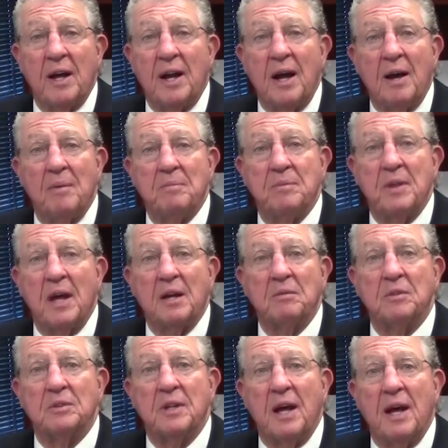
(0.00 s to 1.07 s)
and I'm
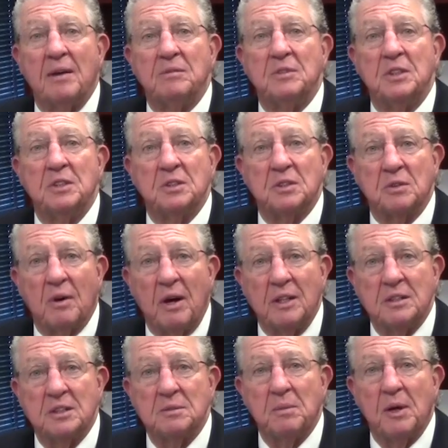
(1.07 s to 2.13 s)
thankful to have Jesus
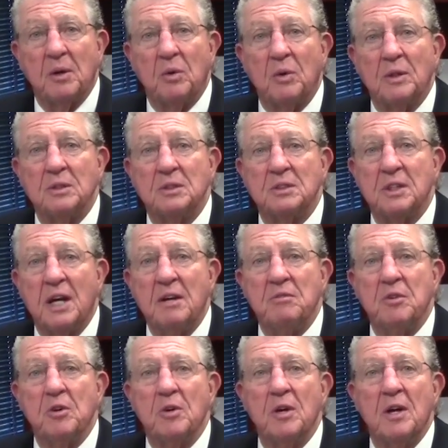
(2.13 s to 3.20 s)
Christ as my Lord and
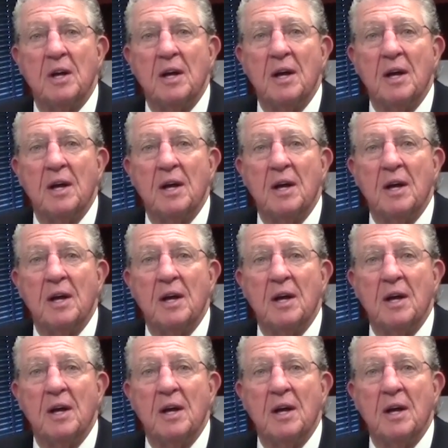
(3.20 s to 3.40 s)
Savior.